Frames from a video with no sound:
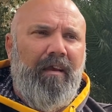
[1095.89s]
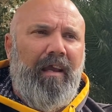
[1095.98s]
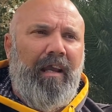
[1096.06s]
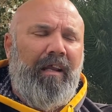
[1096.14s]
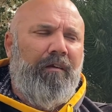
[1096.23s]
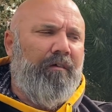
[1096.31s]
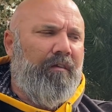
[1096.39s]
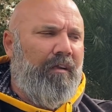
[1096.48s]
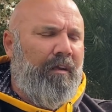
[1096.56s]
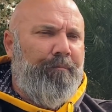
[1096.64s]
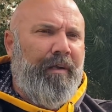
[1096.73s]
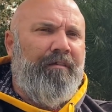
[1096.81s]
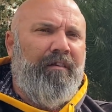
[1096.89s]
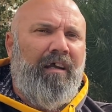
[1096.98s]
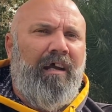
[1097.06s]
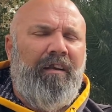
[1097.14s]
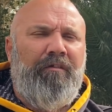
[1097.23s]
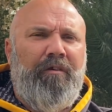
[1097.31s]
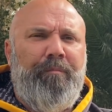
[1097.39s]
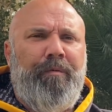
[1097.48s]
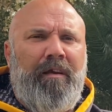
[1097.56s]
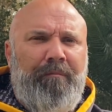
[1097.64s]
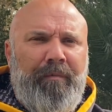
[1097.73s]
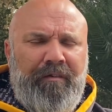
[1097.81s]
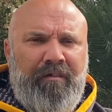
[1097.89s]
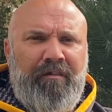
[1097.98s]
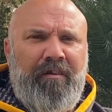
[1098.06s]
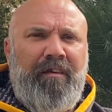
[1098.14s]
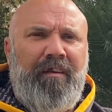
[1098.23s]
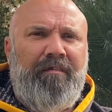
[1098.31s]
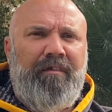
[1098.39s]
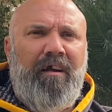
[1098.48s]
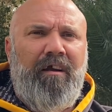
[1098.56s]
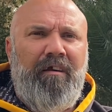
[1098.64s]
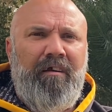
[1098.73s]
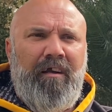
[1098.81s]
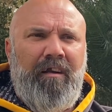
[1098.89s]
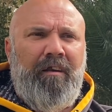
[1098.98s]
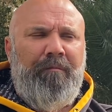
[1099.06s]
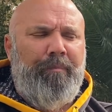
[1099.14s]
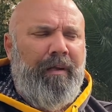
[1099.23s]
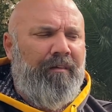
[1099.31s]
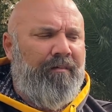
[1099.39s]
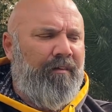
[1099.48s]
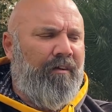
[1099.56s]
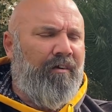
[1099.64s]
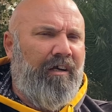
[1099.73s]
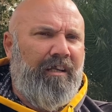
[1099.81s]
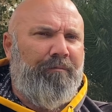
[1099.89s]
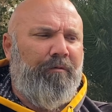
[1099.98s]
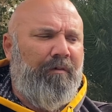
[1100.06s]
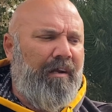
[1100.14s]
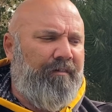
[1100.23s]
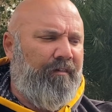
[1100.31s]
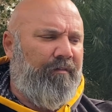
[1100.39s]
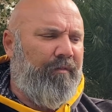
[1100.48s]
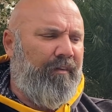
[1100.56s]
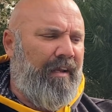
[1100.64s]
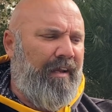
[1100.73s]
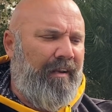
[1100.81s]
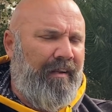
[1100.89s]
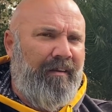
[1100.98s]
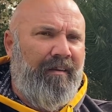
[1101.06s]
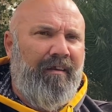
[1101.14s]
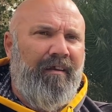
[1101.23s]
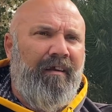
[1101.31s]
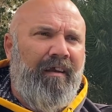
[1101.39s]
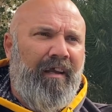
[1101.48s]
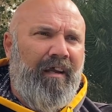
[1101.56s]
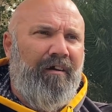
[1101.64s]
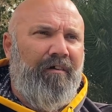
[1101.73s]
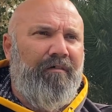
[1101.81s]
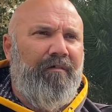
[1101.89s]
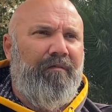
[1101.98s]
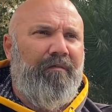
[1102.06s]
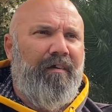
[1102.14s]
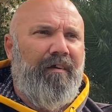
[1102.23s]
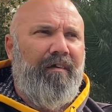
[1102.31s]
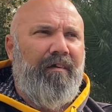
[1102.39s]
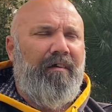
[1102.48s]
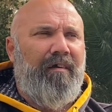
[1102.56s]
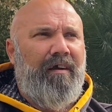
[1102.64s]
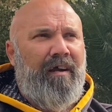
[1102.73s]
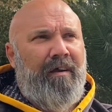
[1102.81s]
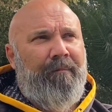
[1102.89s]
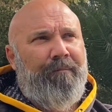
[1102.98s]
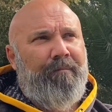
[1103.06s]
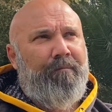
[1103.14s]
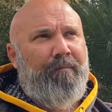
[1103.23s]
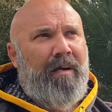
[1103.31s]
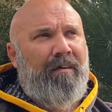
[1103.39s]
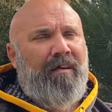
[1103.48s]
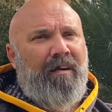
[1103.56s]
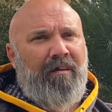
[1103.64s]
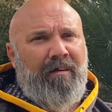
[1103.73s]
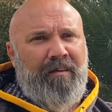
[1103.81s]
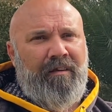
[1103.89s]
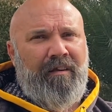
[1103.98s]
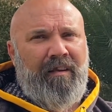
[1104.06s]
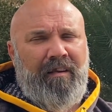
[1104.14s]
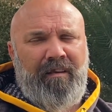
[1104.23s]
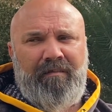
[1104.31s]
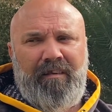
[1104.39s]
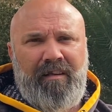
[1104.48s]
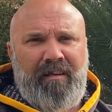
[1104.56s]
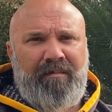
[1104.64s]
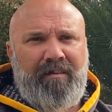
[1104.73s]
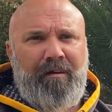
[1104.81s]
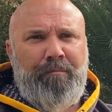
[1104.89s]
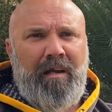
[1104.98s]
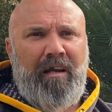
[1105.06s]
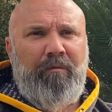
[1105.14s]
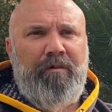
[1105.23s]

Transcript: And it mentioned UNDRIP, it mentioned UNESCO, and it mentioned the high aspirations for that, and how Mungo is a UNESCO park.